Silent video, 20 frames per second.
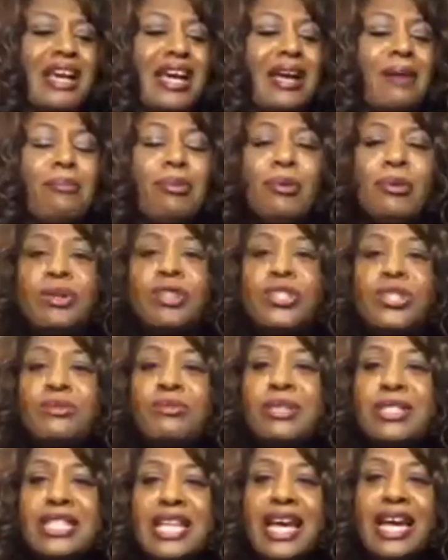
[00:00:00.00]
And Portia
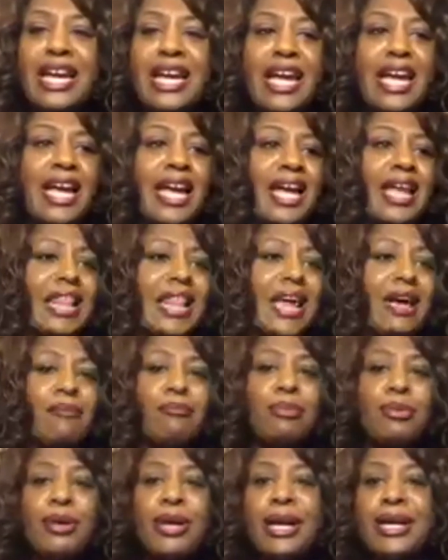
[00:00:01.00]
was like, hell,
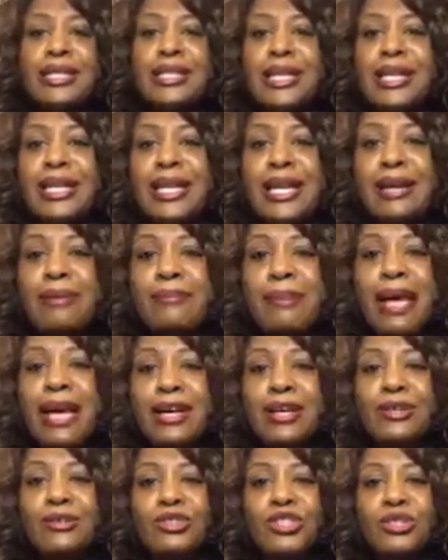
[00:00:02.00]
I'm pregnant and my
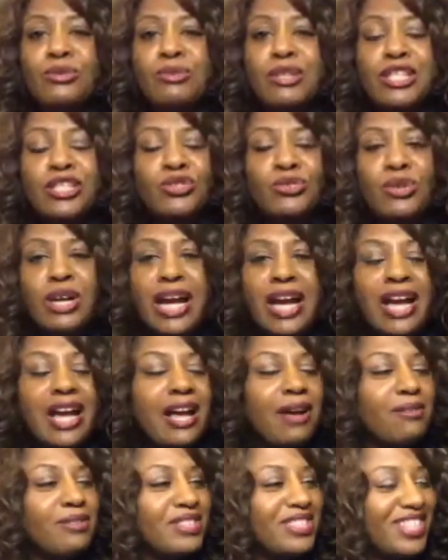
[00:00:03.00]
coochie went
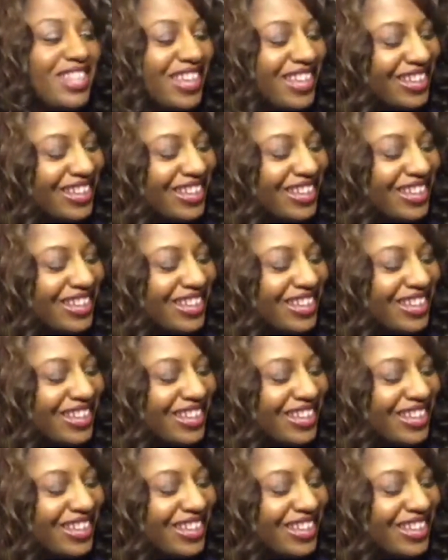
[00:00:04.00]
dry. I was